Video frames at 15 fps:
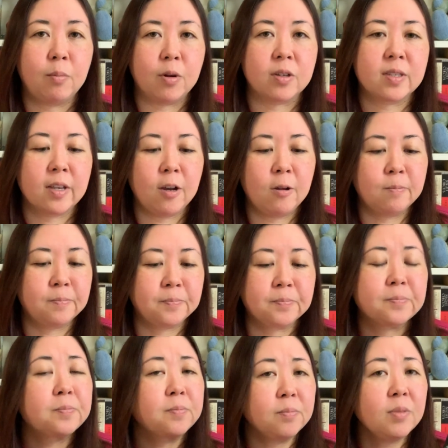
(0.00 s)
book sale.
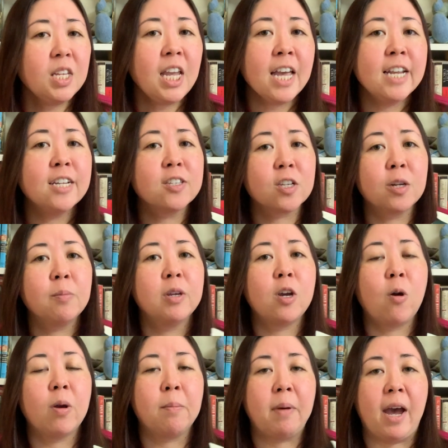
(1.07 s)
And it's gonna be
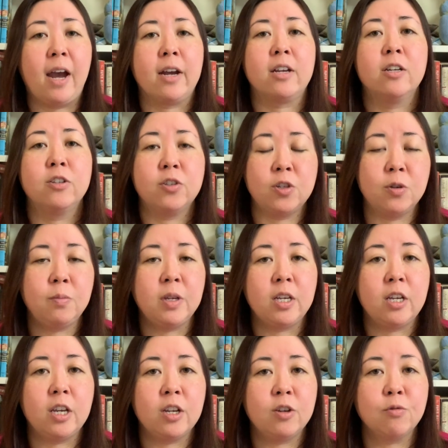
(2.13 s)
going back to
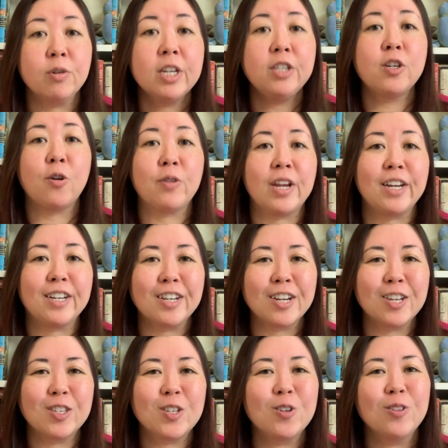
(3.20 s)
be
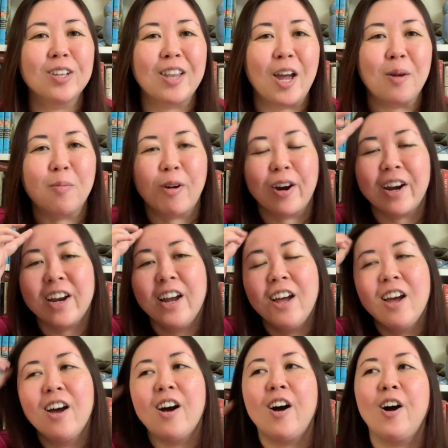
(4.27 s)
redonated to the library.
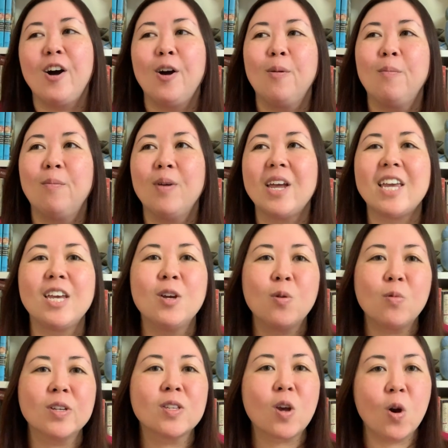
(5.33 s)

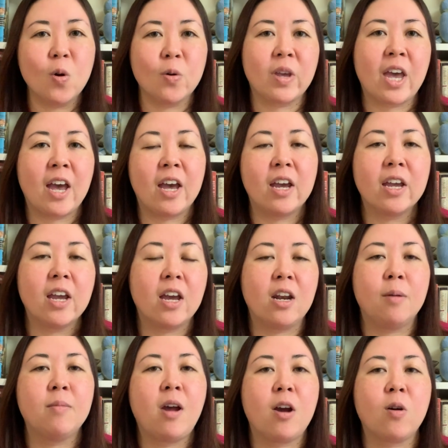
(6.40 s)
It was okay, and
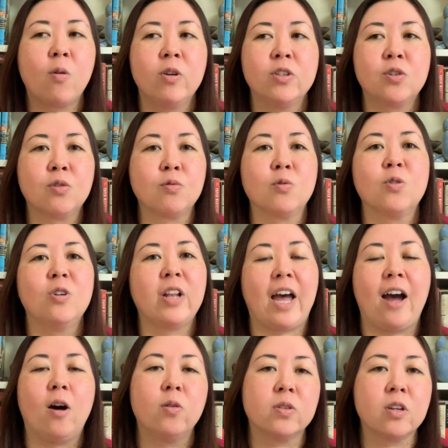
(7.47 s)
I'm not going to rule
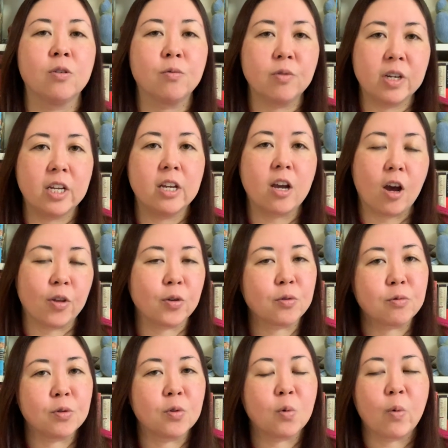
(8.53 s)
out reading other
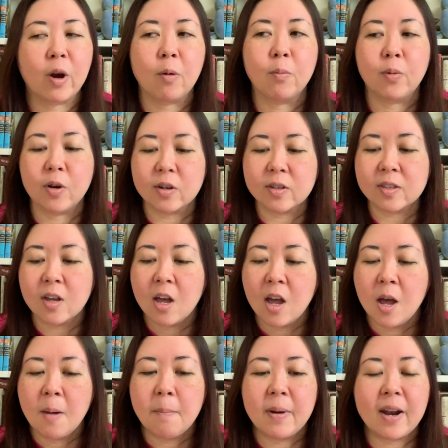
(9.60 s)
Ruth Ware books,
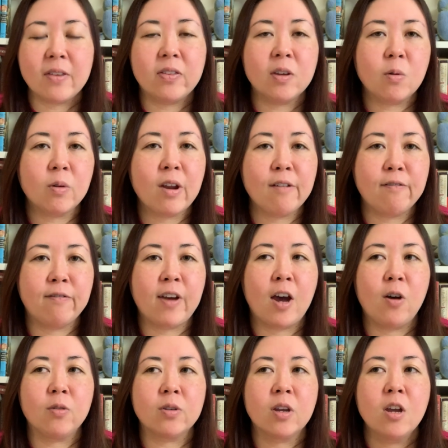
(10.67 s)
but I think what I
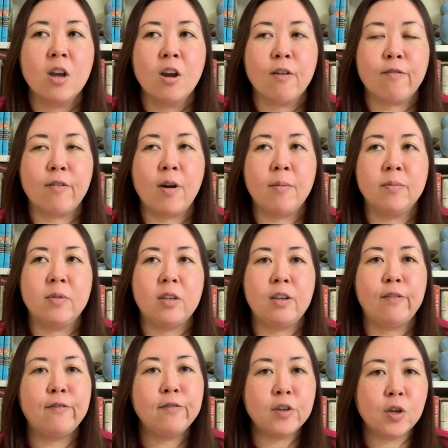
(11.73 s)
found from the
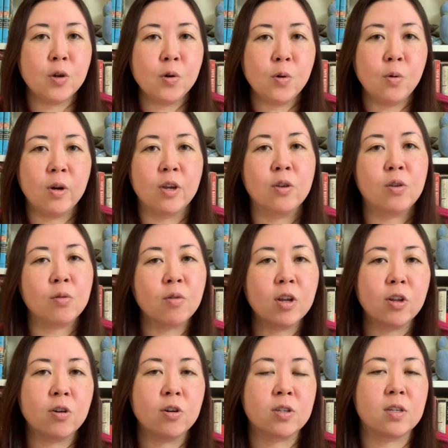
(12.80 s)
few
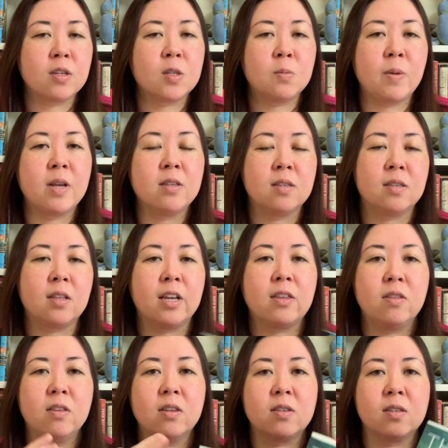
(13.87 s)
thriller, suspense,
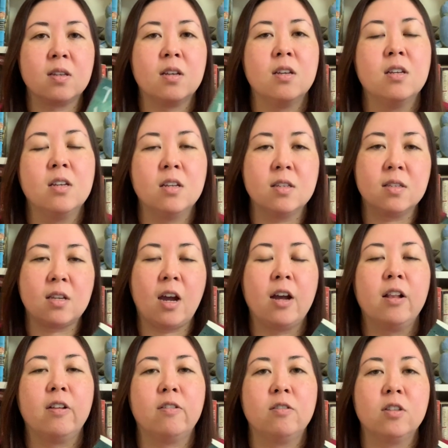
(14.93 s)
like this
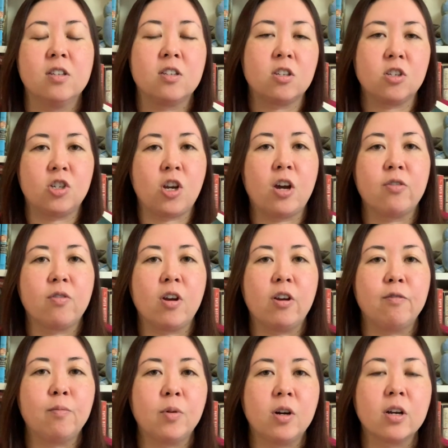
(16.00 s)
style, this genre
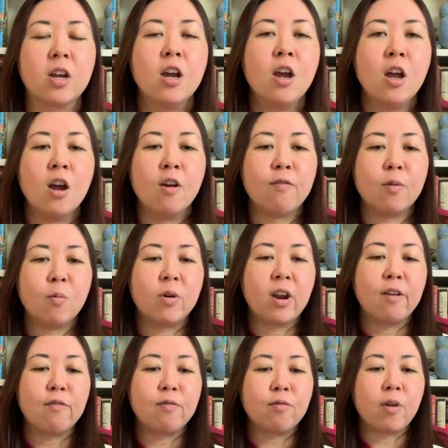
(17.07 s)
of book, from what
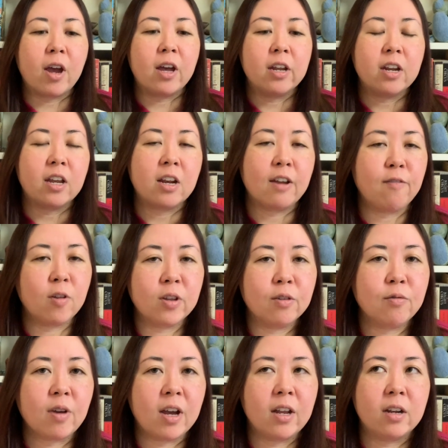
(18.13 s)
I've read, and I've only
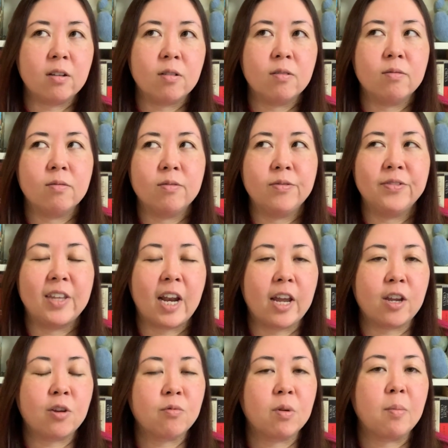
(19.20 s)
read that I
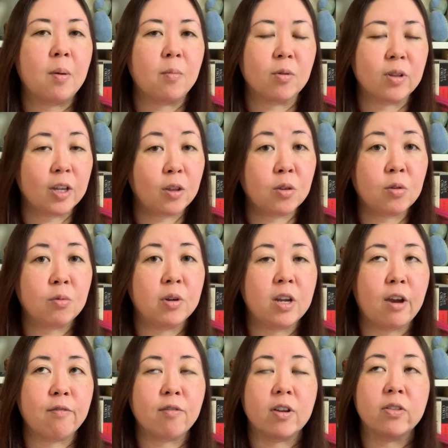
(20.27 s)
can remember like 3.
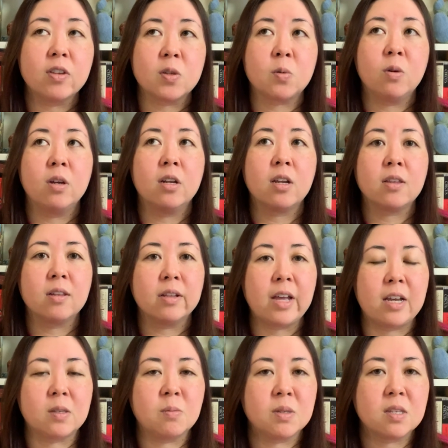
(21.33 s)
I've read this one, The
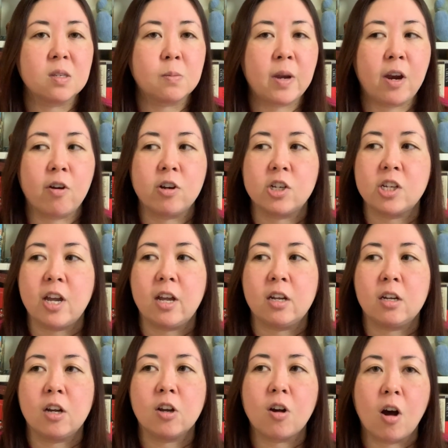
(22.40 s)
Last Mrs. Parrish,
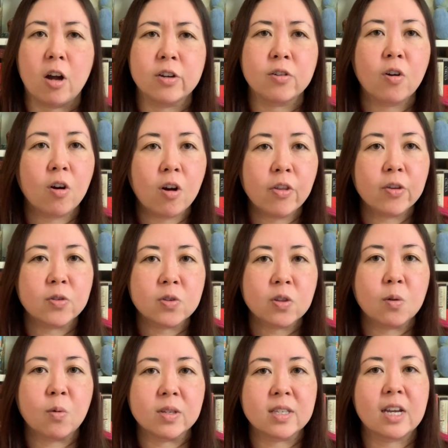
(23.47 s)
and Gone Girl. Those are
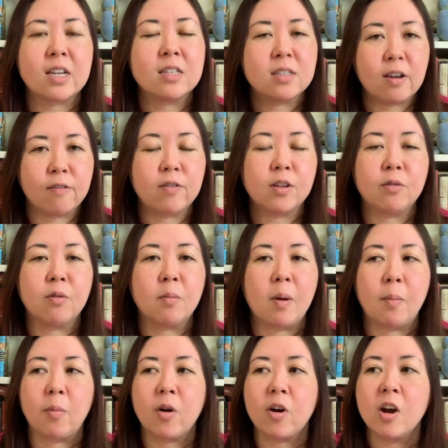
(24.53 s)
the ones I can definitely
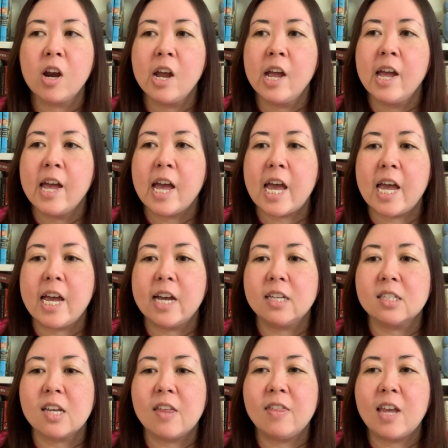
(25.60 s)
remember.
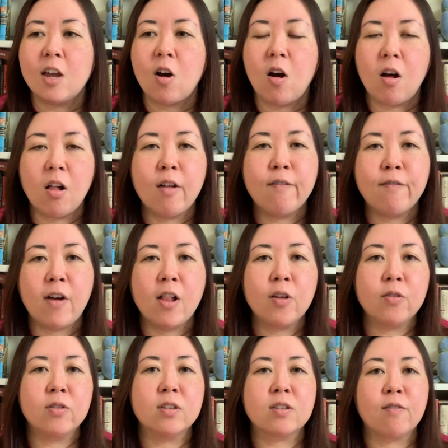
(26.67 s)
And they all
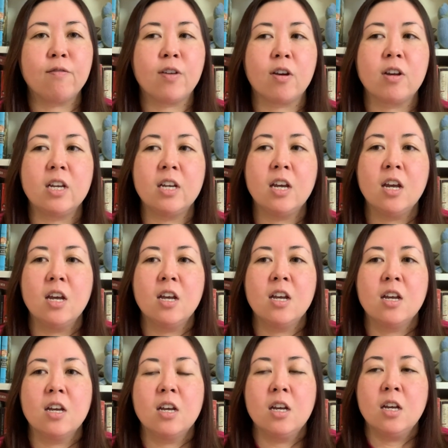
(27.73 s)
follow this very
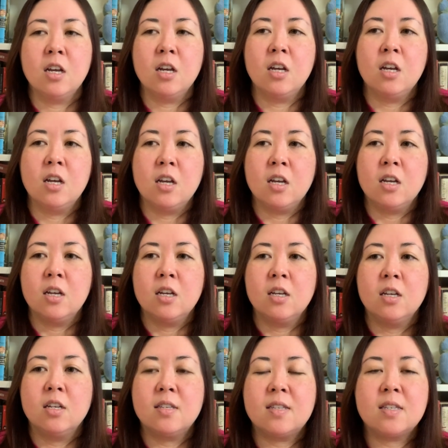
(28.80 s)

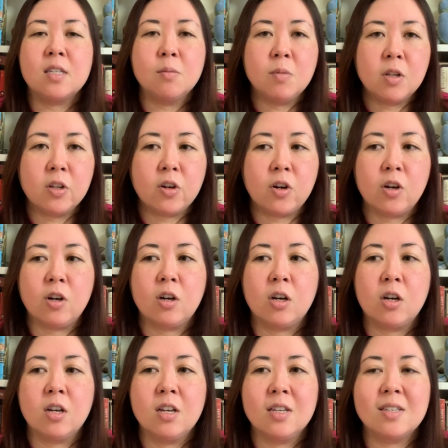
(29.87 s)
similar
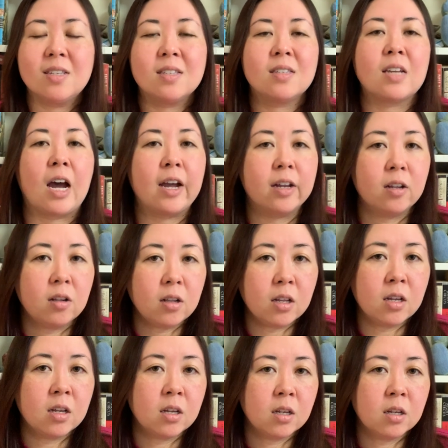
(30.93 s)

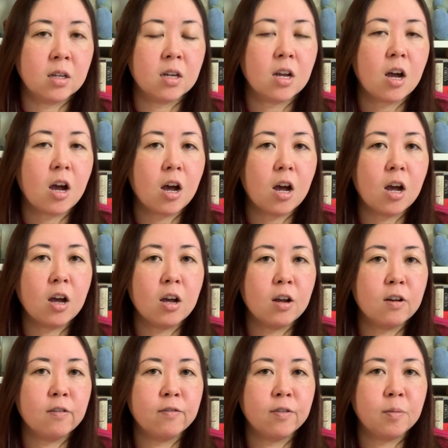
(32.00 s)
style
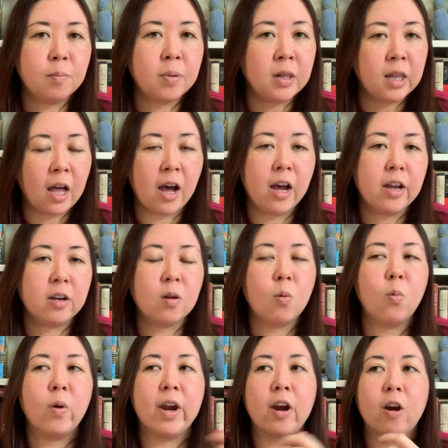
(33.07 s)
of plot,
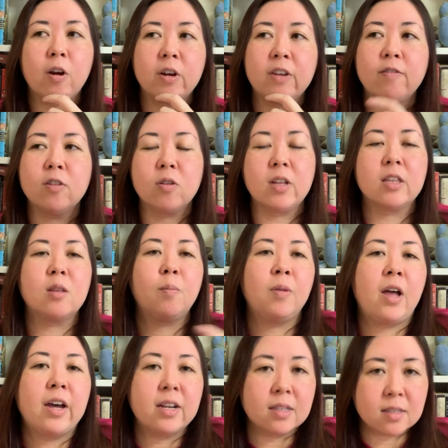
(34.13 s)
where even like the
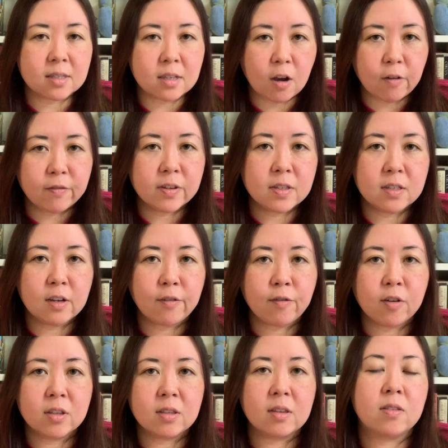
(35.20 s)
plot itself is
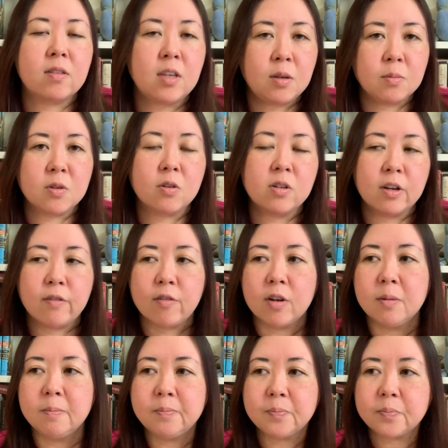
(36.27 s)
different, the themes are
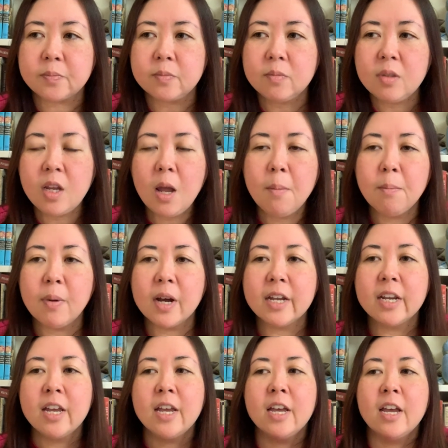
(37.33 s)
different,
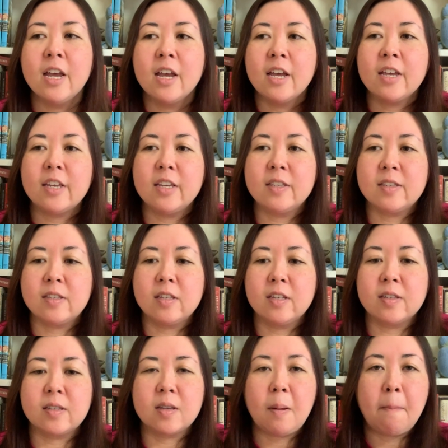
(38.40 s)
but it's
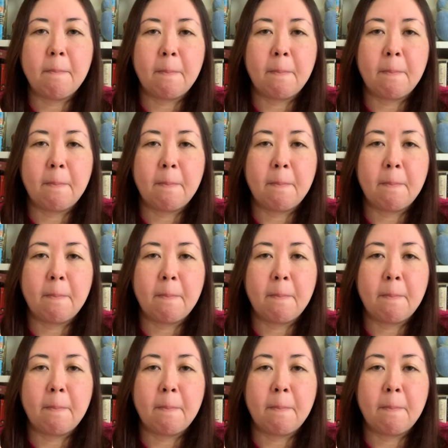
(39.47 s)
this